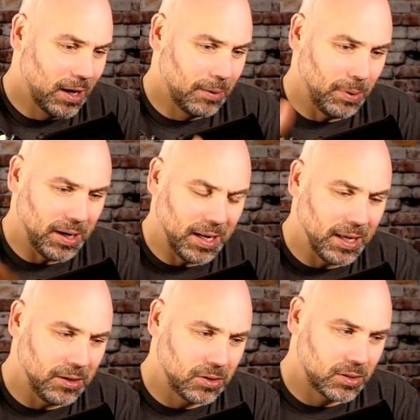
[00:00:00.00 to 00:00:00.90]
But it
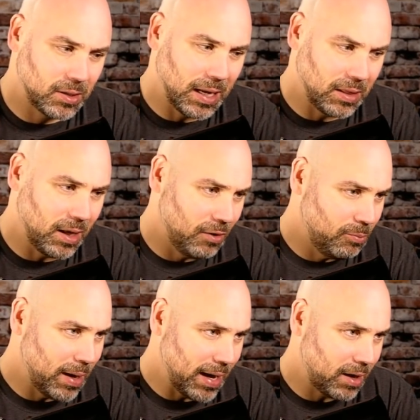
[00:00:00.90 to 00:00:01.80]
ends at the end of
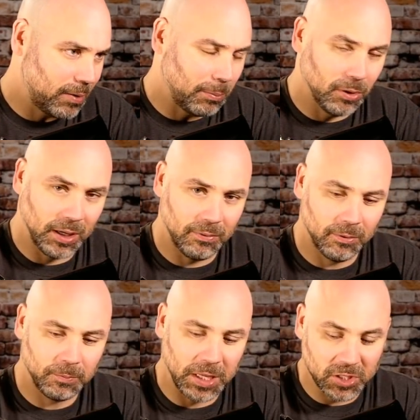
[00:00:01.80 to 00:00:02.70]
May, I believe.
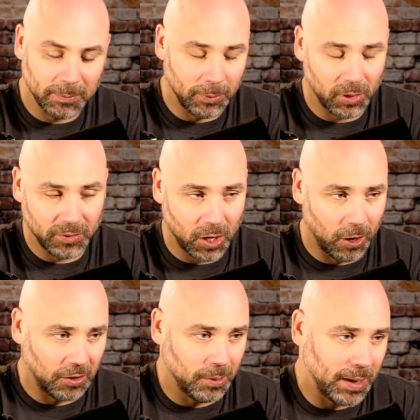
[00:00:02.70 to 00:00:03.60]
And some people even call
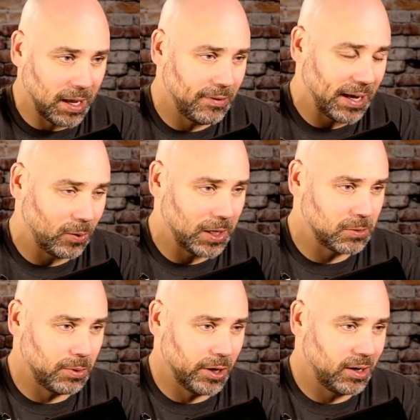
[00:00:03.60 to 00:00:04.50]
it the May evaluation
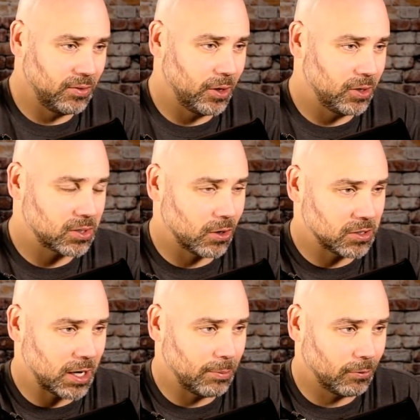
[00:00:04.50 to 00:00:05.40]
period, even though it starts
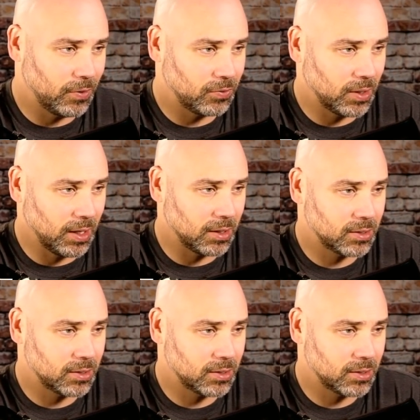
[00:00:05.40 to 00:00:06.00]
April 15th.